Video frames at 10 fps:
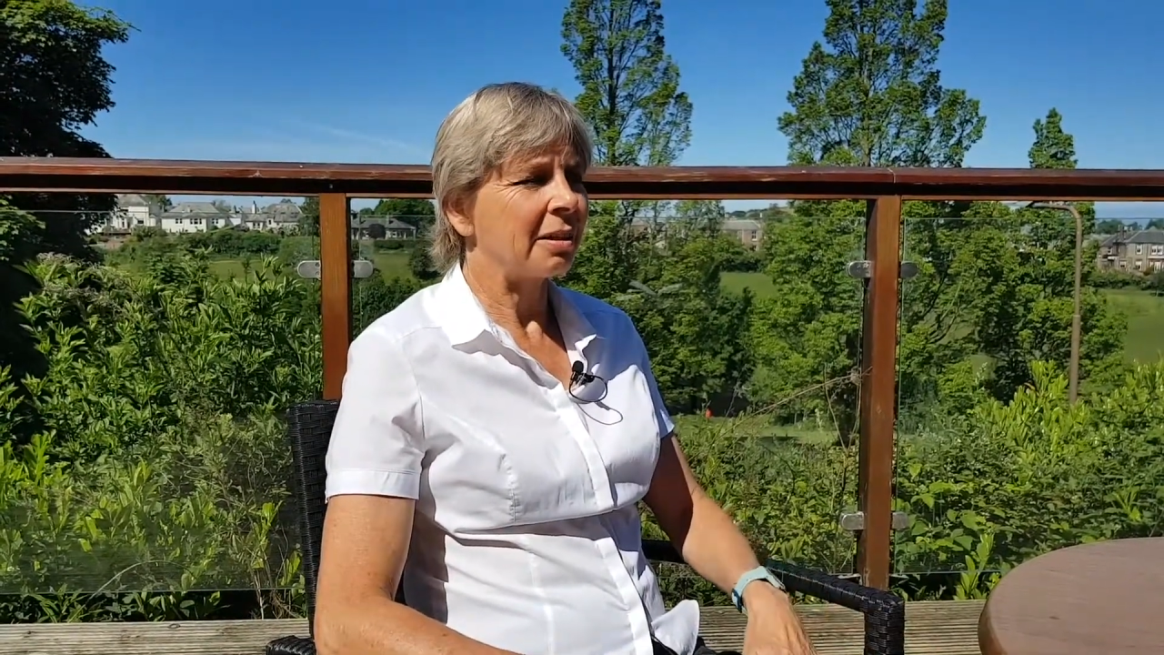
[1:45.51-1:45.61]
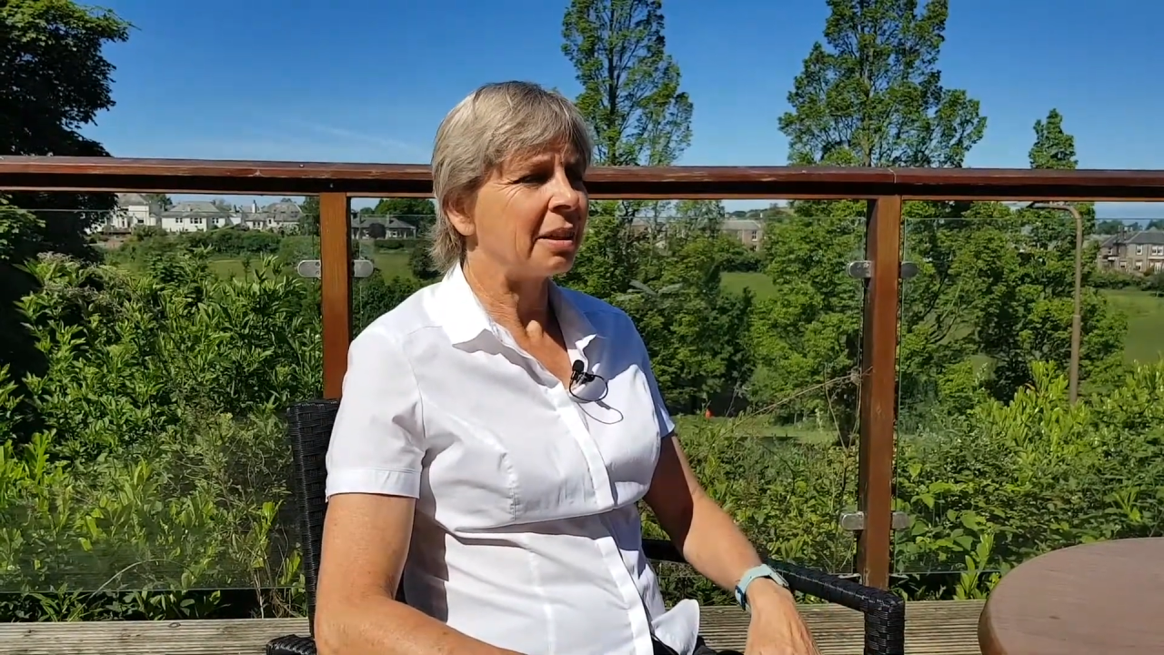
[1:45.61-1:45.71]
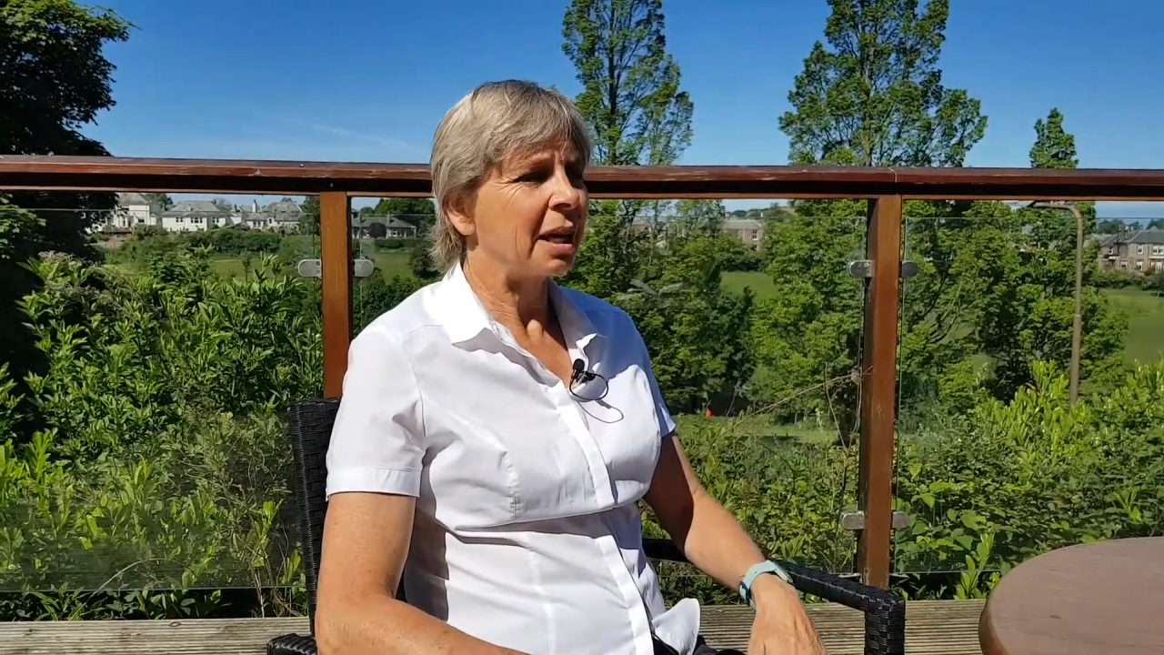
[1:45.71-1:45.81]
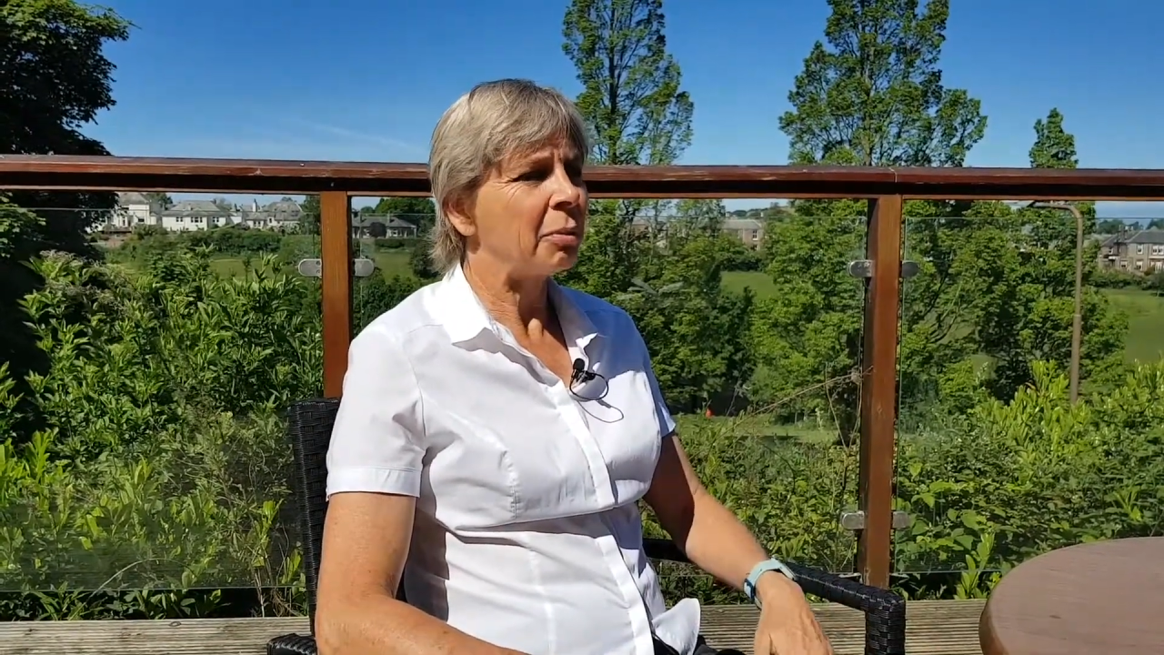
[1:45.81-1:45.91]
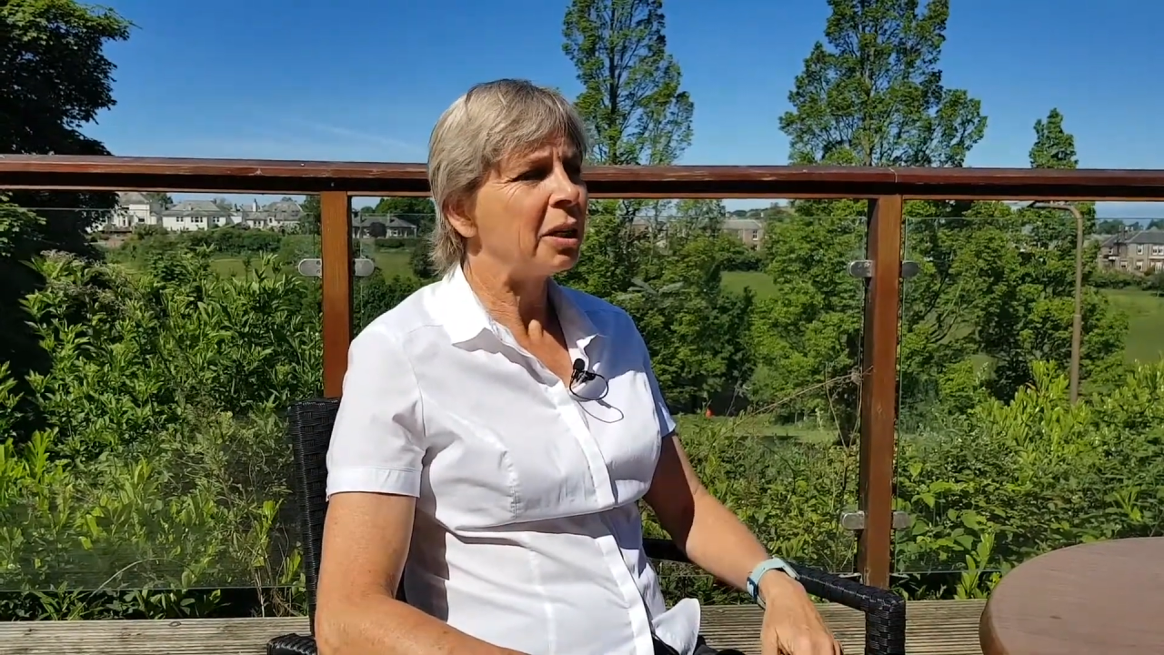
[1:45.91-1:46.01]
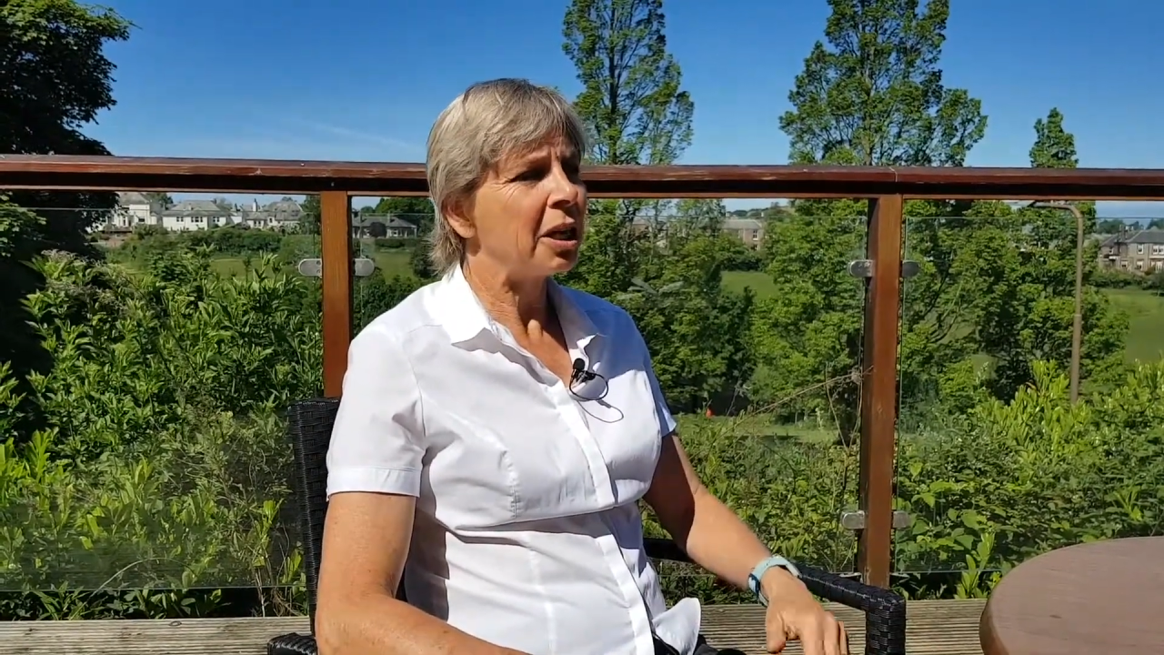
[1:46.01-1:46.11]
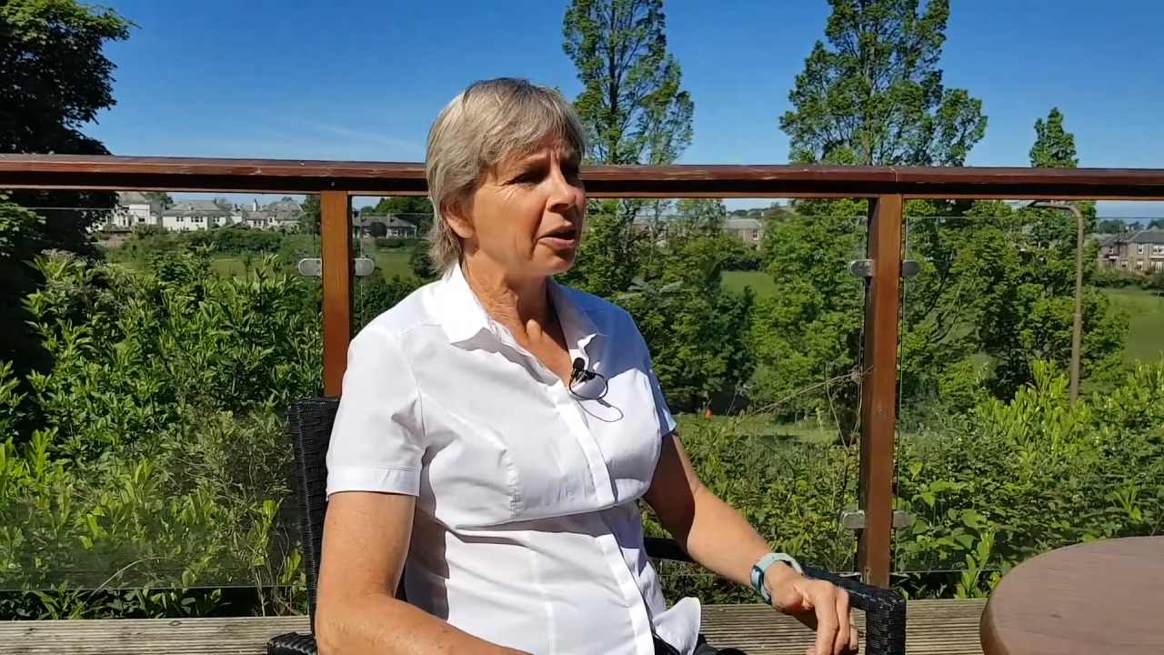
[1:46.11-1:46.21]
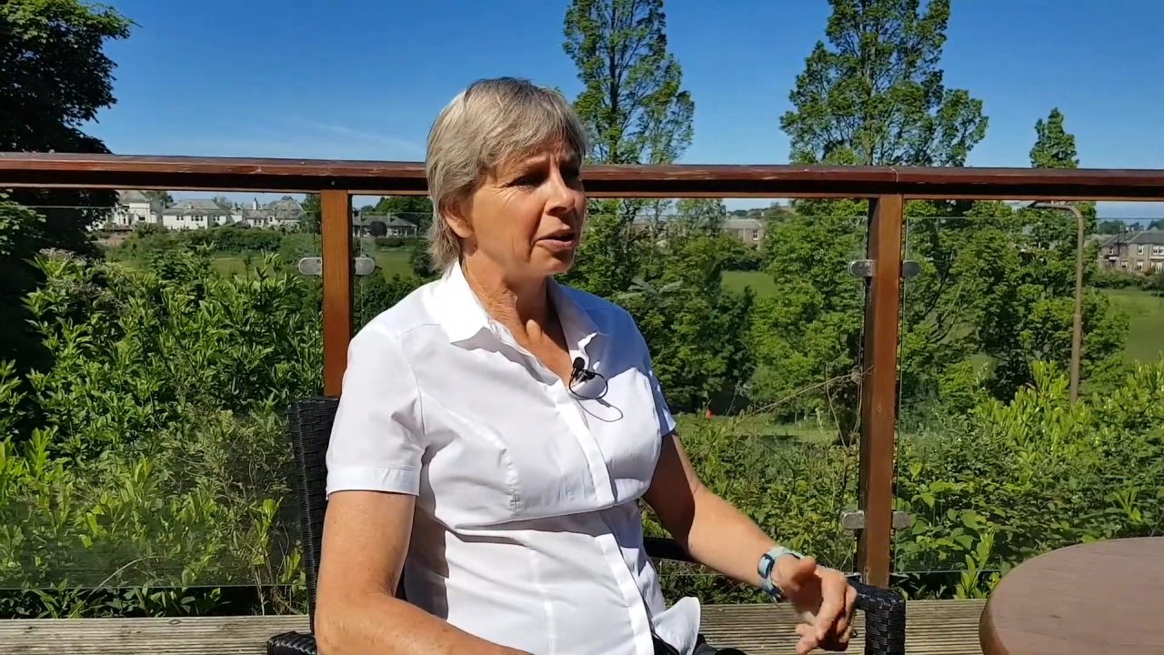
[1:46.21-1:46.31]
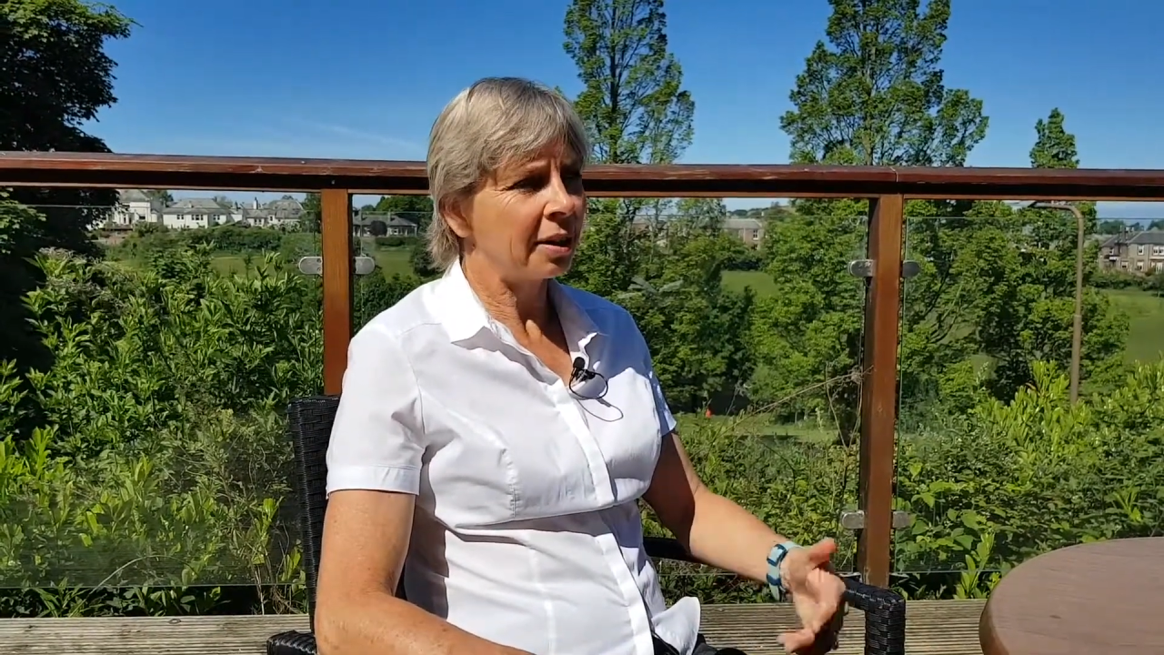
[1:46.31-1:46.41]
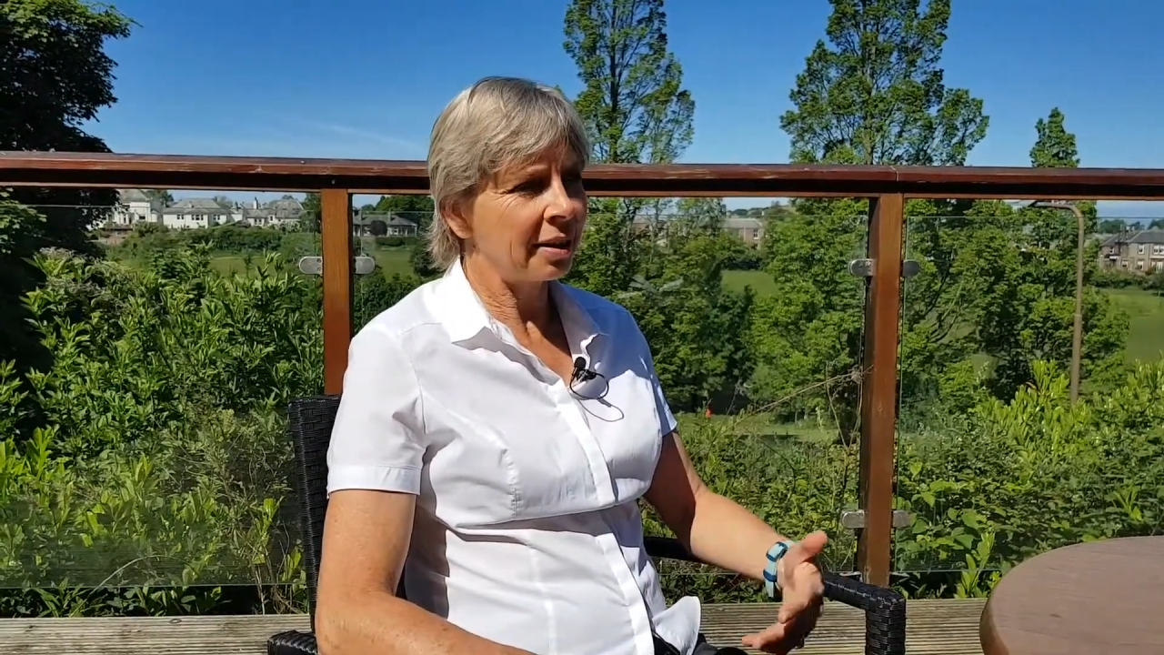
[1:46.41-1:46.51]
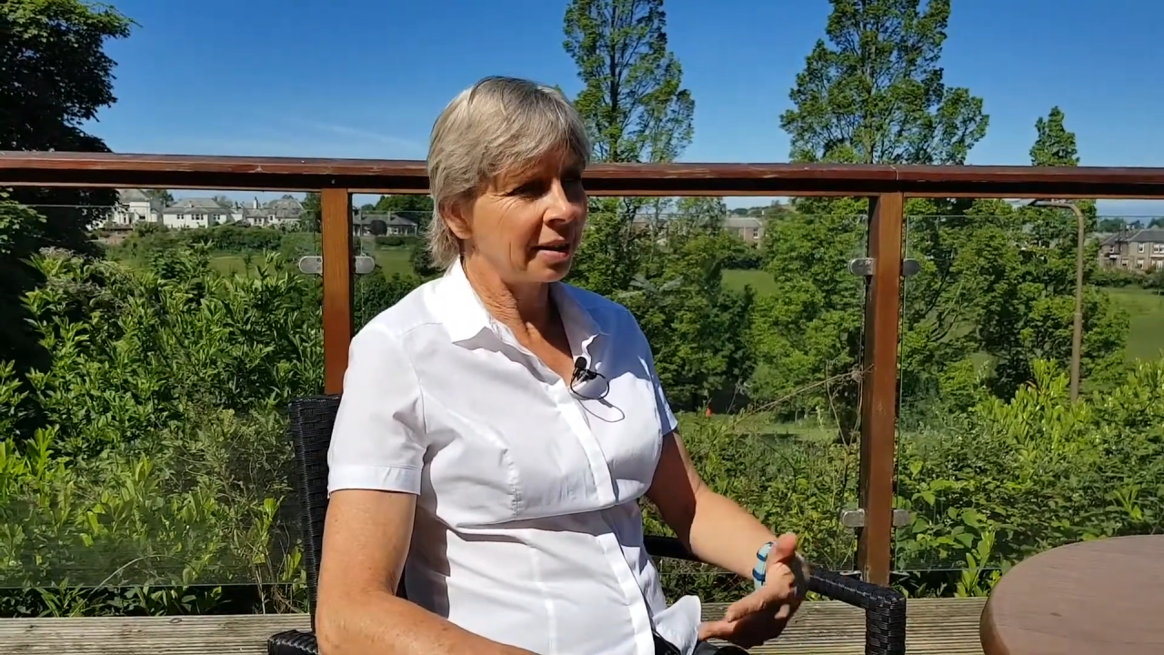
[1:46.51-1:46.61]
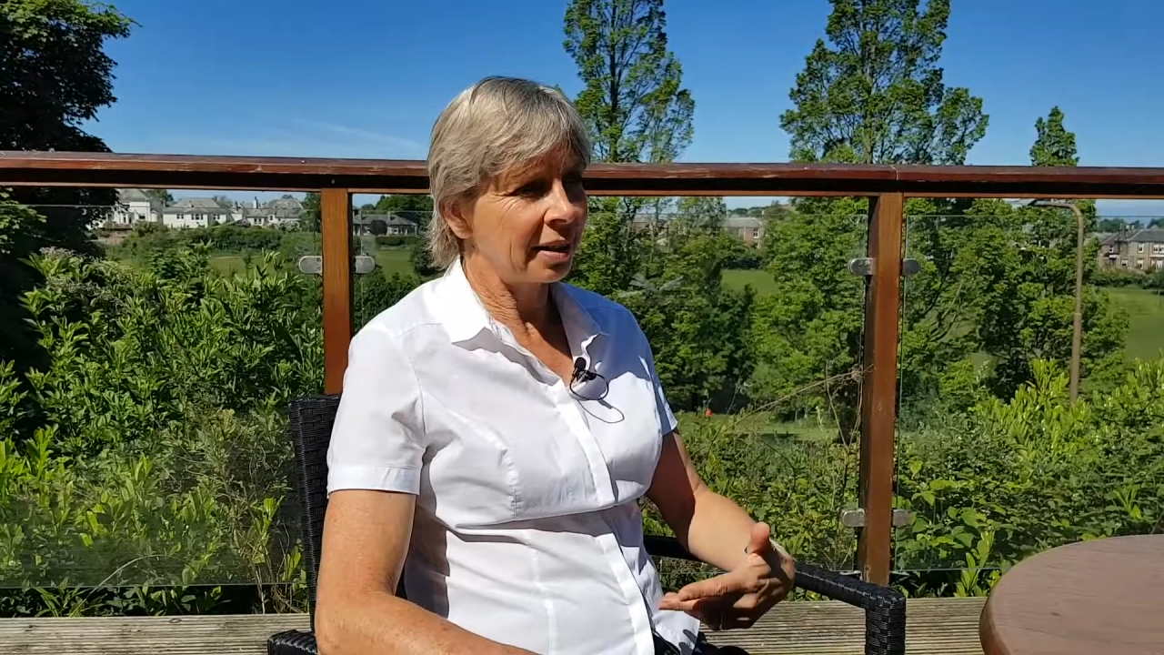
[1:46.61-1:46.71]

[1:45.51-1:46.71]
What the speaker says: and we know that